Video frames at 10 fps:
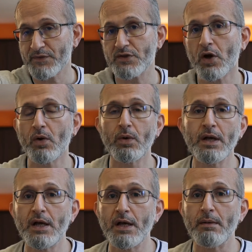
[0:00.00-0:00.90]
So
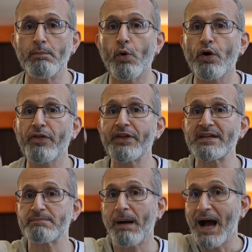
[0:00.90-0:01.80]
more
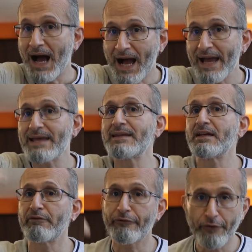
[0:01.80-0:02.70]
things behind
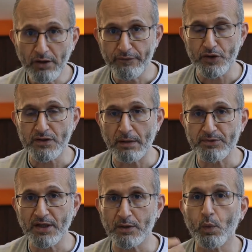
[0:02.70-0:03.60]
and in front of your
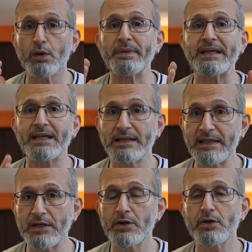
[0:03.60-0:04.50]
subject will be
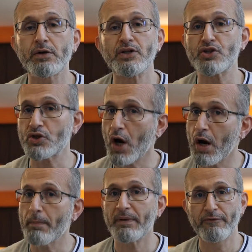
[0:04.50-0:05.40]
clear and
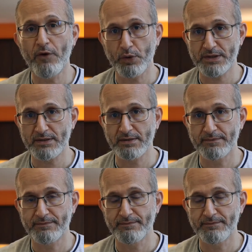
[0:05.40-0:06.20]
sharp and focused.